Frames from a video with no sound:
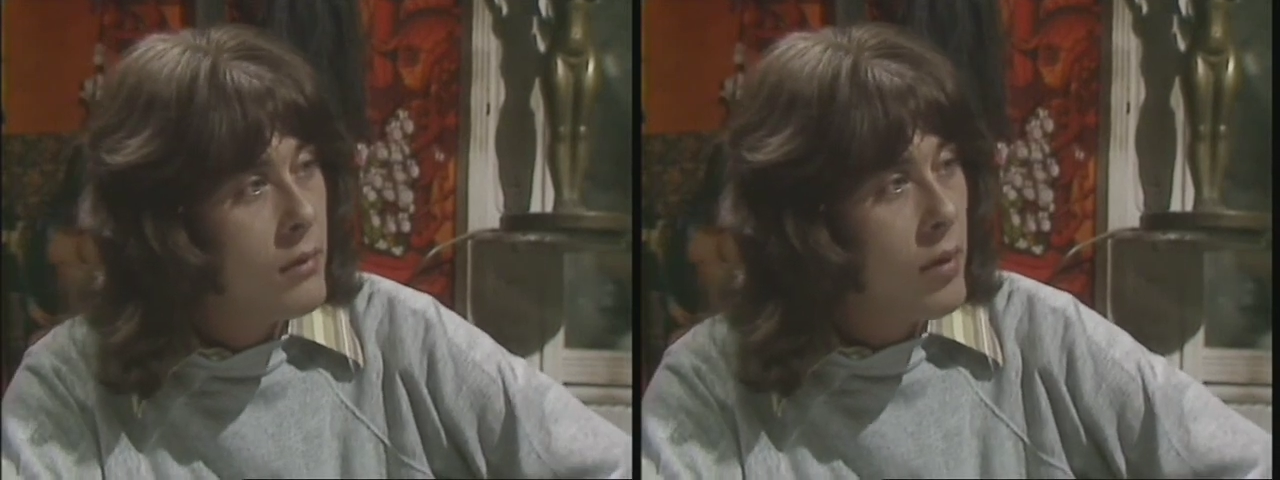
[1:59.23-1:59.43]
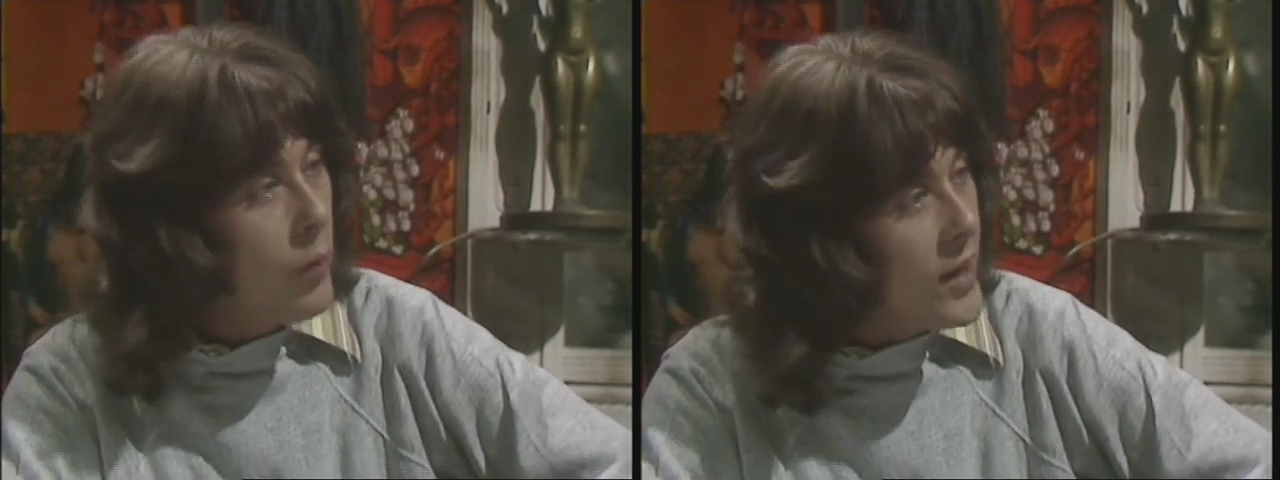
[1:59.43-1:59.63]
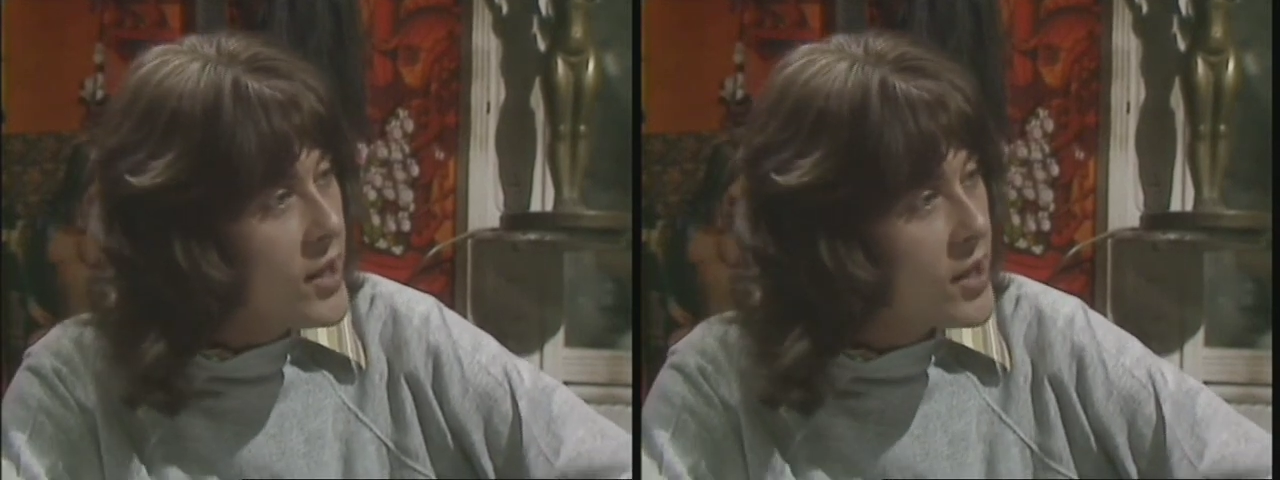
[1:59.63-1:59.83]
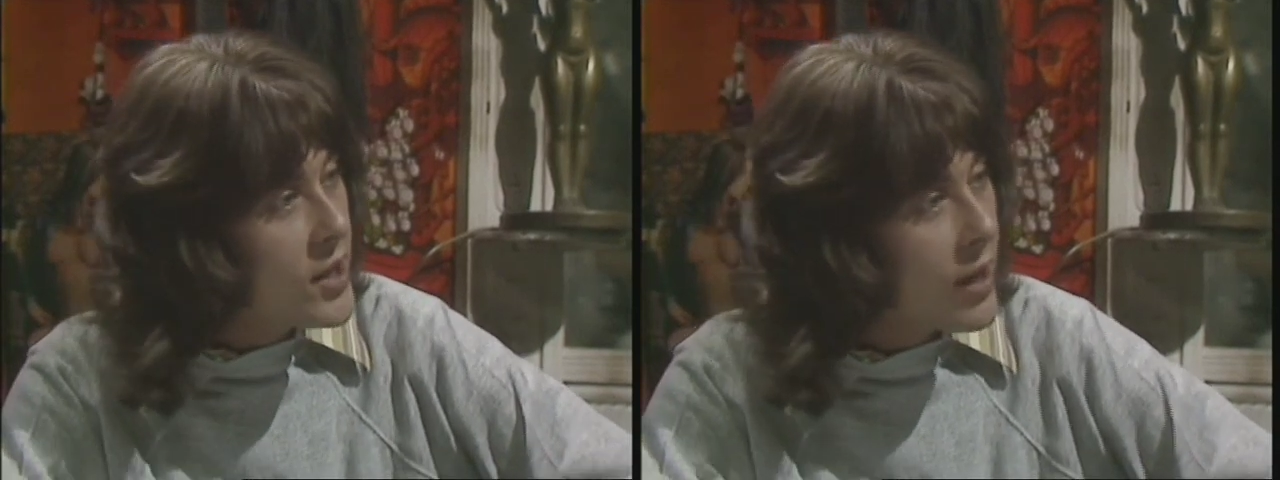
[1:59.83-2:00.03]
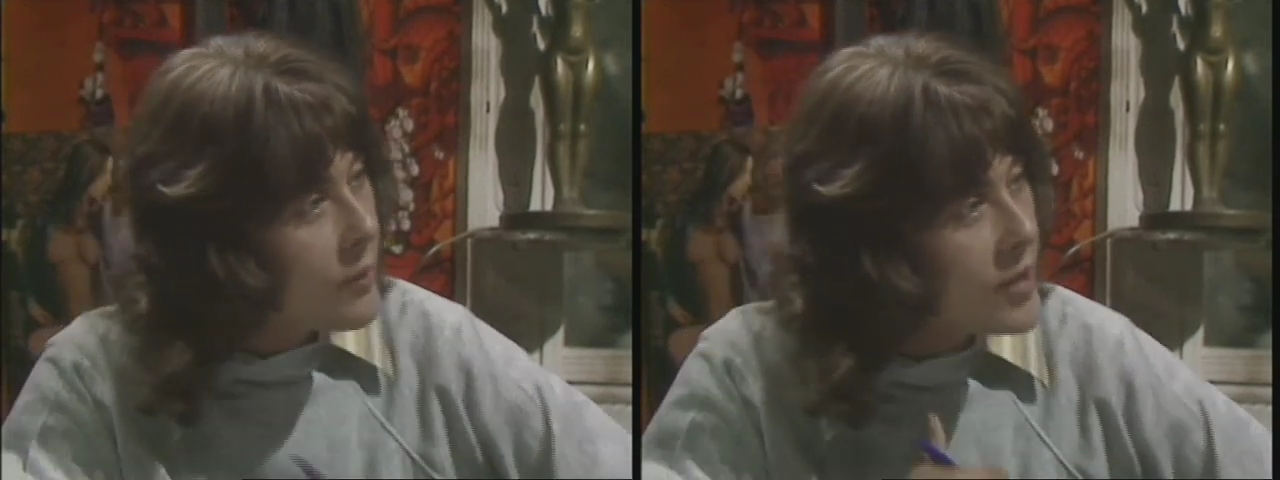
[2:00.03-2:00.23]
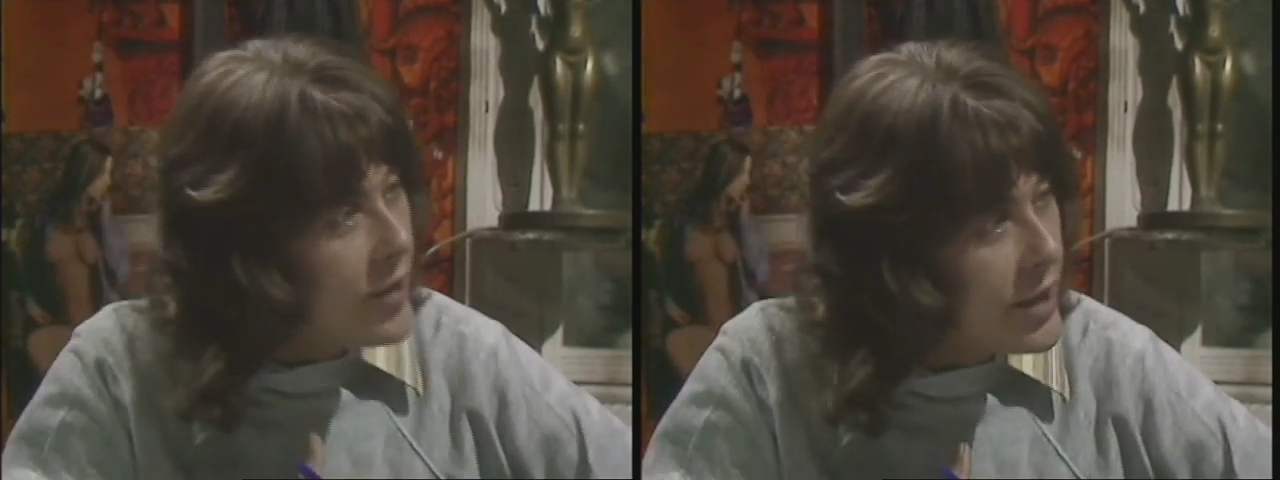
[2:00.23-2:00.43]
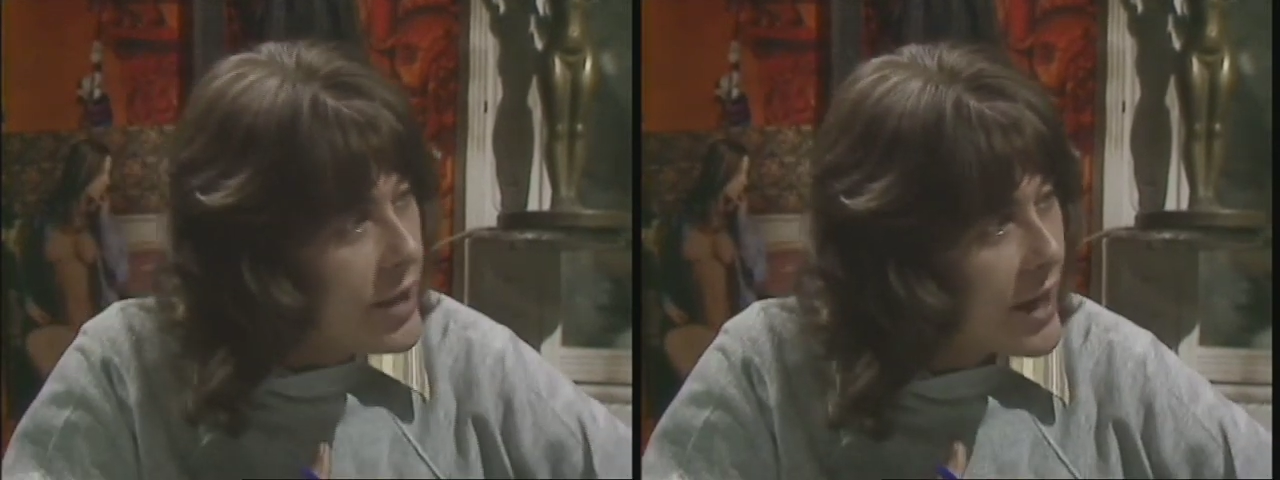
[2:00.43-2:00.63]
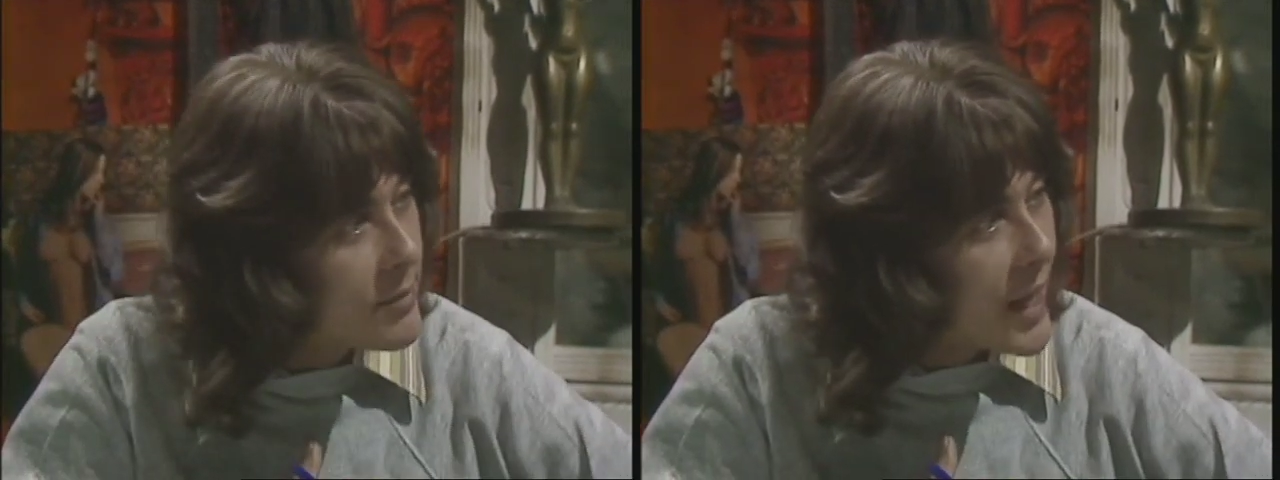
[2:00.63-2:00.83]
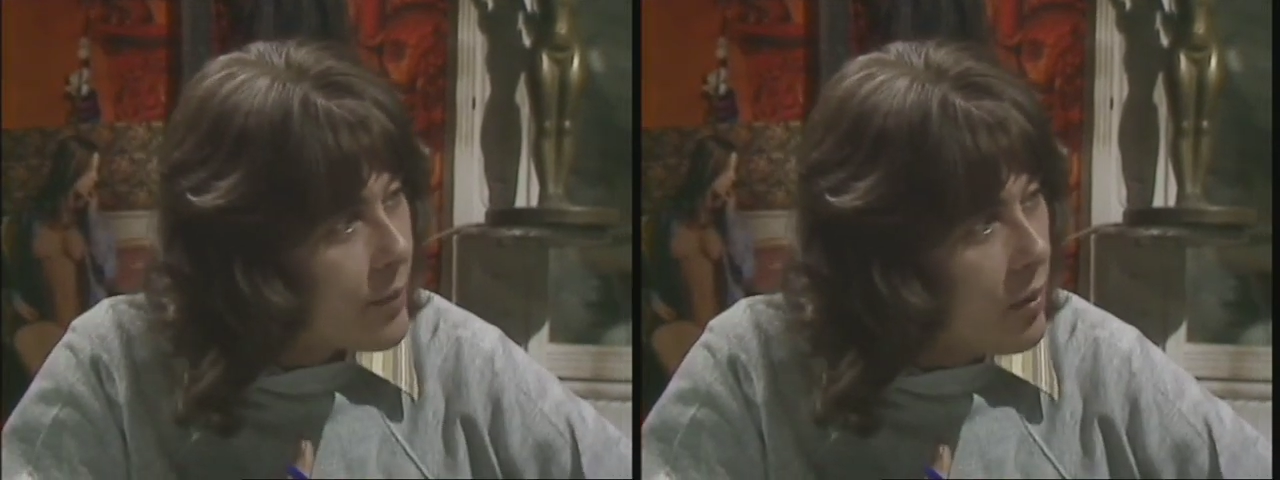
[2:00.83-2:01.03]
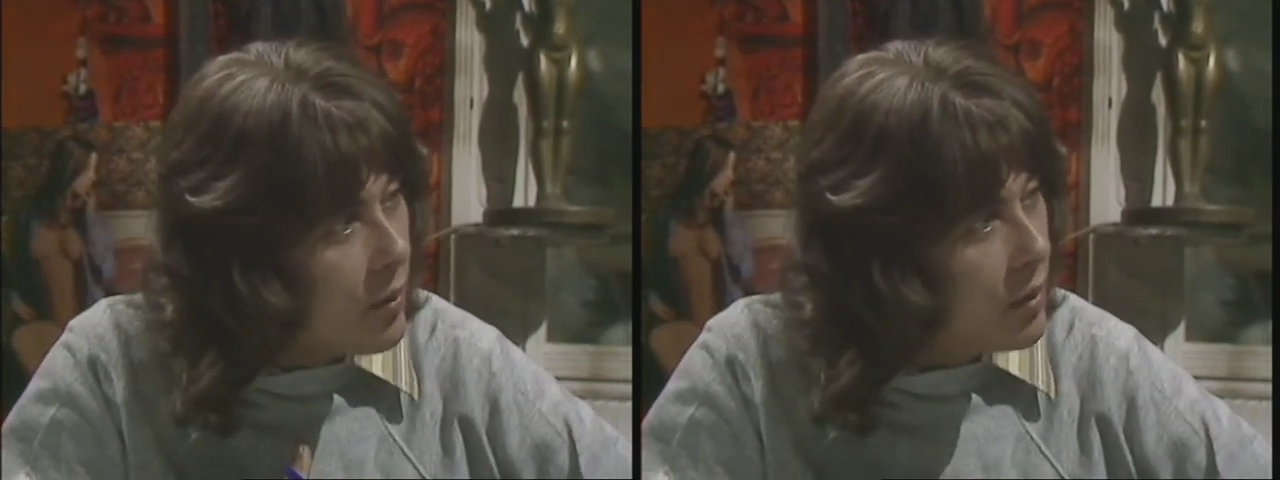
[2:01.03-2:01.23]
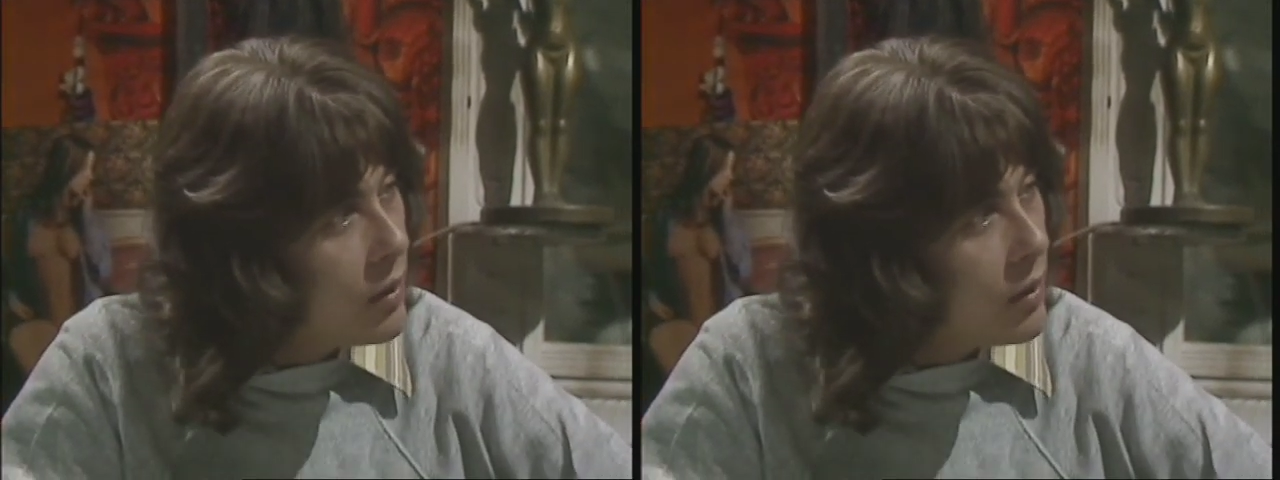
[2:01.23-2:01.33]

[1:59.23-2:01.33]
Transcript: You were wetting yourself. It was only your Adam's apple.